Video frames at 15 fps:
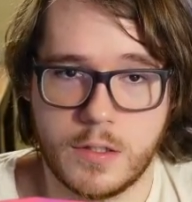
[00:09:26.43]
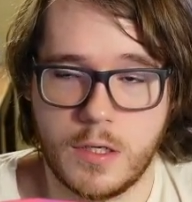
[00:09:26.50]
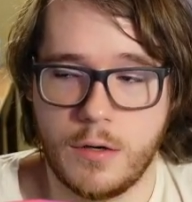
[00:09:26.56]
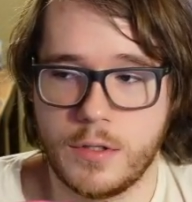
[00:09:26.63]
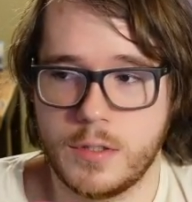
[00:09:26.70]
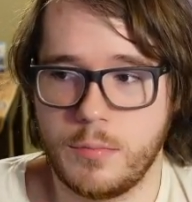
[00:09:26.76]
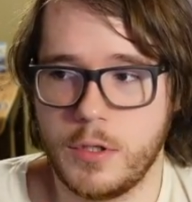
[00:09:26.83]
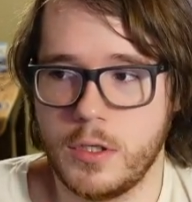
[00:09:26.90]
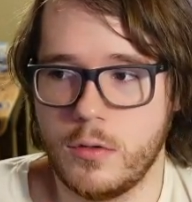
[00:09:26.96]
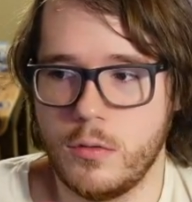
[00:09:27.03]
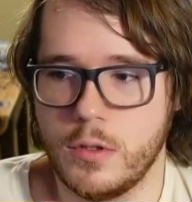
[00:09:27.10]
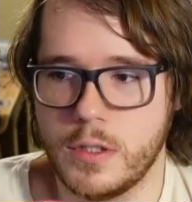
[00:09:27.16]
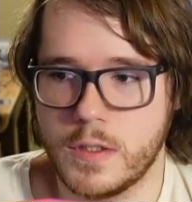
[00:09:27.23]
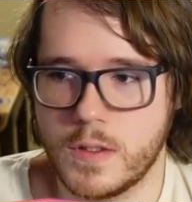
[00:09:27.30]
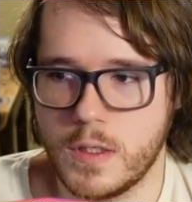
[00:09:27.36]
So it's pretty
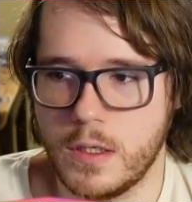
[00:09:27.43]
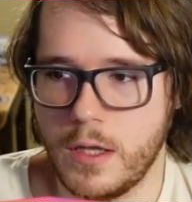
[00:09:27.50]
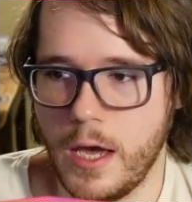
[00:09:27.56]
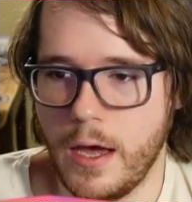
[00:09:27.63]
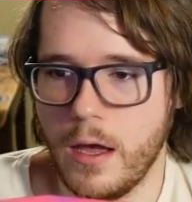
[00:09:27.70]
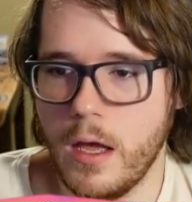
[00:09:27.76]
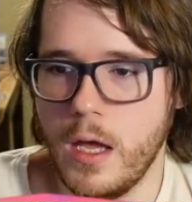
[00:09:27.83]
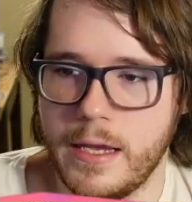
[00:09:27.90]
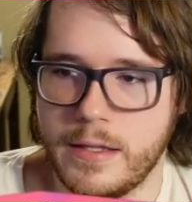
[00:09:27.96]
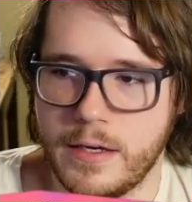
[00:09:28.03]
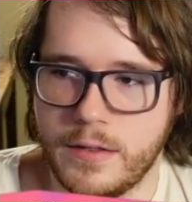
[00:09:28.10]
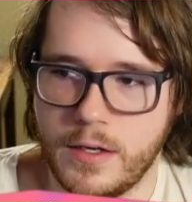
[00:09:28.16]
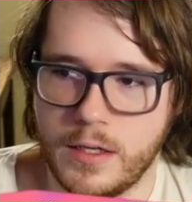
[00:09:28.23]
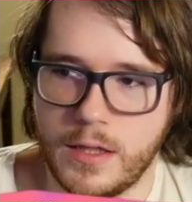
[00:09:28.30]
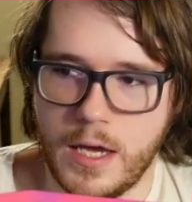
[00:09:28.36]
cool to see that, and I
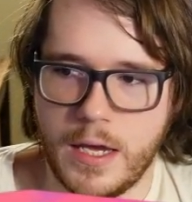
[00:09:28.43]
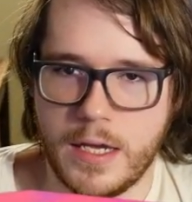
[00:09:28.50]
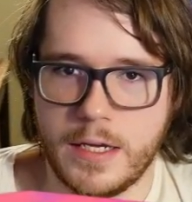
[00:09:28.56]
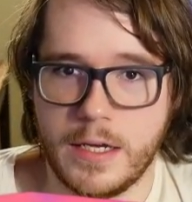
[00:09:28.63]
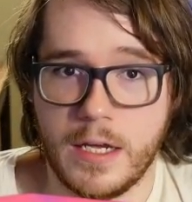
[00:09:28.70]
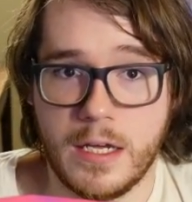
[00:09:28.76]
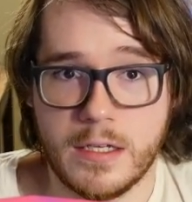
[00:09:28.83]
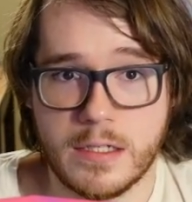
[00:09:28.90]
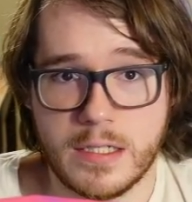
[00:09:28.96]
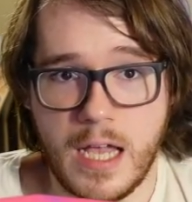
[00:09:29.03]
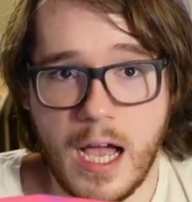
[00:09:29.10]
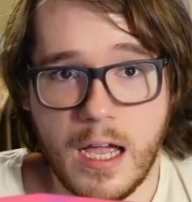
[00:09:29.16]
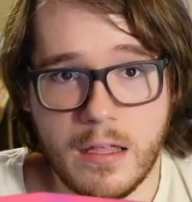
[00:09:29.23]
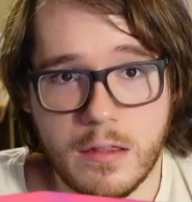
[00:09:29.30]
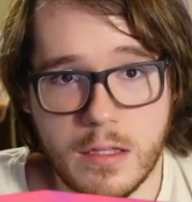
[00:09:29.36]
think that it is
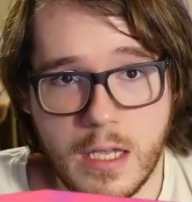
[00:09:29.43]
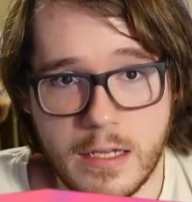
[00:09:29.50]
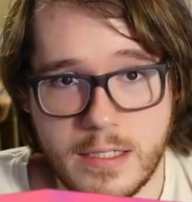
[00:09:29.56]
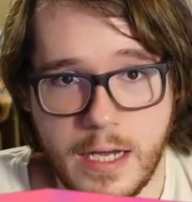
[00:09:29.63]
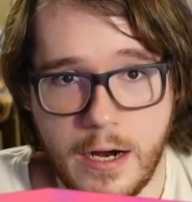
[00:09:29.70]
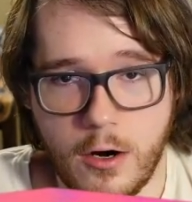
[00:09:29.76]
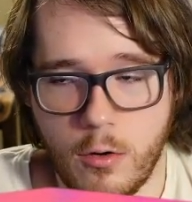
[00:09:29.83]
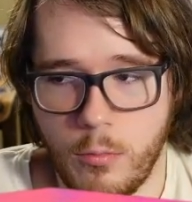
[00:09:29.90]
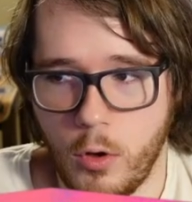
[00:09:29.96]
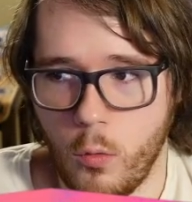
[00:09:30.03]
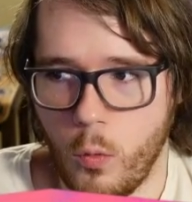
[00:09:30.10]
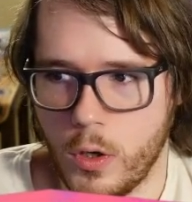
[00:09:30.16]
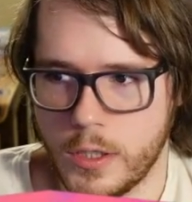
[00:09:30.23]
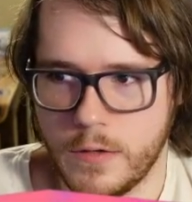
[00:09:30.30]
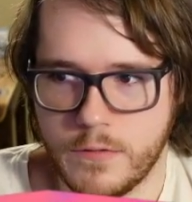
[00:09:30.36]
not a terrible
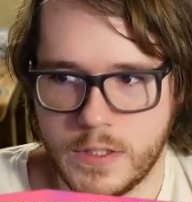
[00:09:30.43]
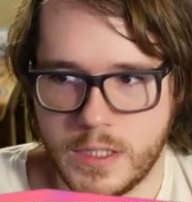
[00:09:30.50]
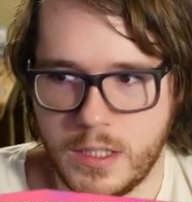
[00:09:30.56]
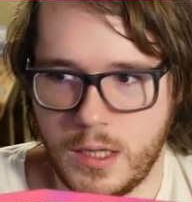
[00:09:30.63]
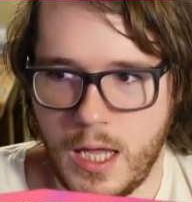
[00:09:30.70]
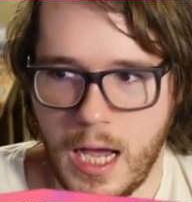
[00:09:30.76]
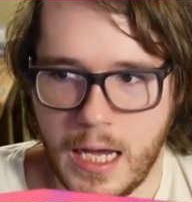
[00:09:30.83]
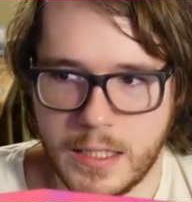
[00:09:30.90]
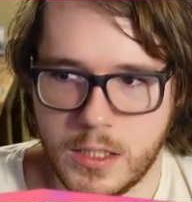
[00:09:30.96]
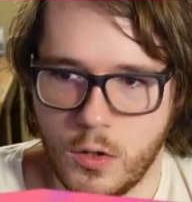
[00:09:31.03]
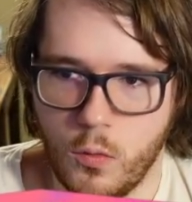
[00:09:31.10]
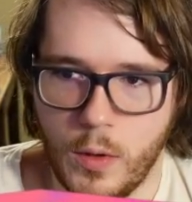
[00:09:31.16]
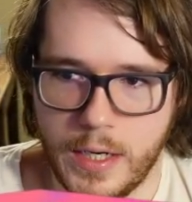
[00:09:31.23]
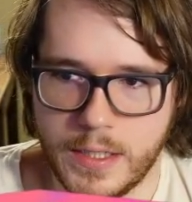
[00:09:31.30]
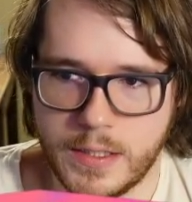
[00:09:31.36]
one of slot to
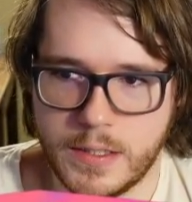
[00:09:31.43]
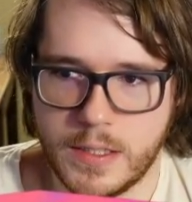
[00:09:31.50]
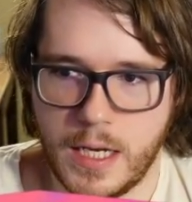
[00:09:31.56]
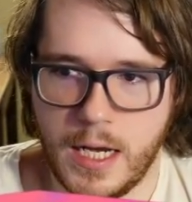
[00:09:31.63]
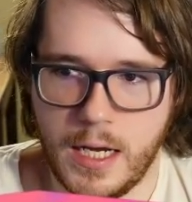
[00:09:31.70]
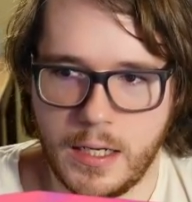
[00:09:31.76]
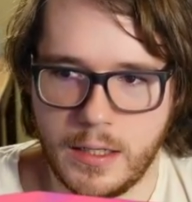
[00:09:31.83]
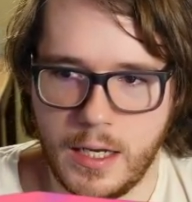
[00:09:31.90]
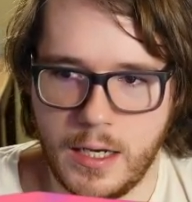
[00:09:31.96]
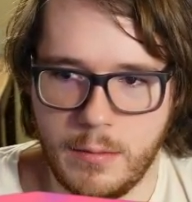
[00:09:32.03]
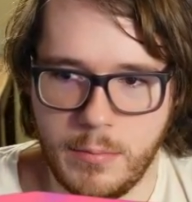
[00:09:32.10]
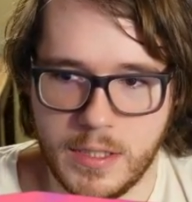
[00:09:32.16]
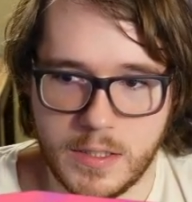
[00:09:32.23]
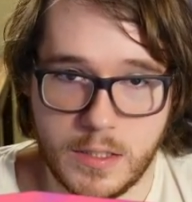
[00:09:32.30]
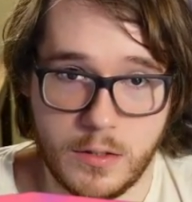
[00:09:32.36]
waste on a
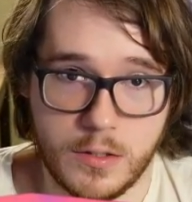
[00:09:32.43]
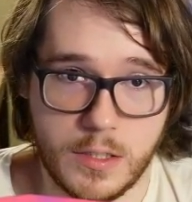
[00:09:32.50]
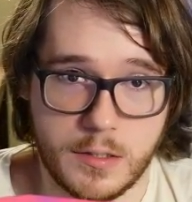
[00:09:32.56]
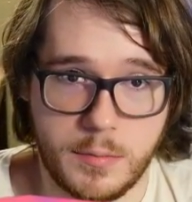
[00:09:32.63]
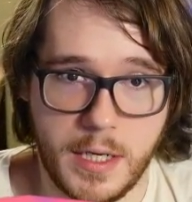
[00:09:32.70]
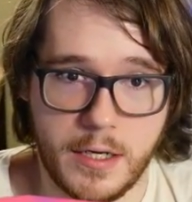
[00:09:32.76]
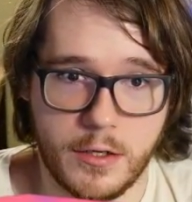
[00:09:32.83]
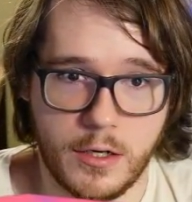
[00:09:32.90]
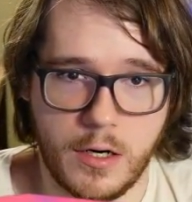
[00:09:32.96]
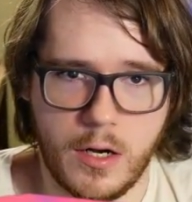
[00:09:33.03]
Bissteal Dispater.